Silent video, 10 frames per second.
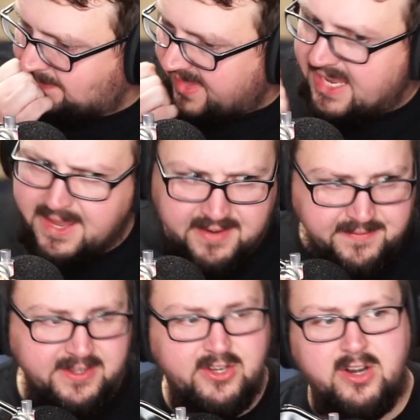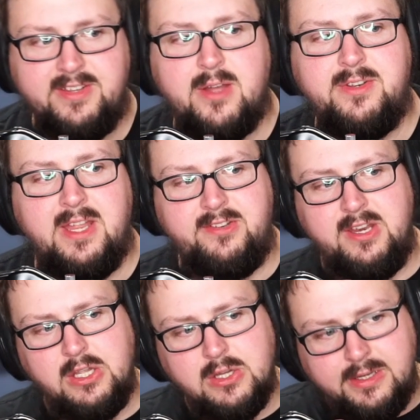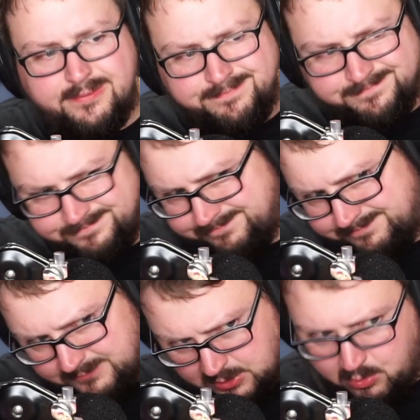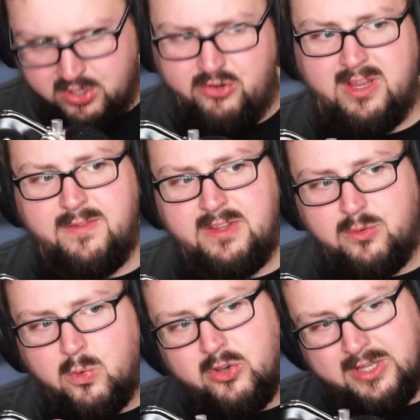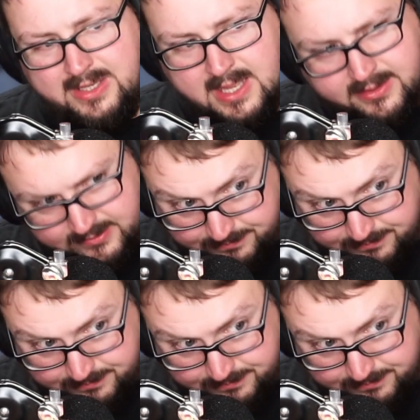Even if it starts out tasting good, the more you drink of it, the worse it gets,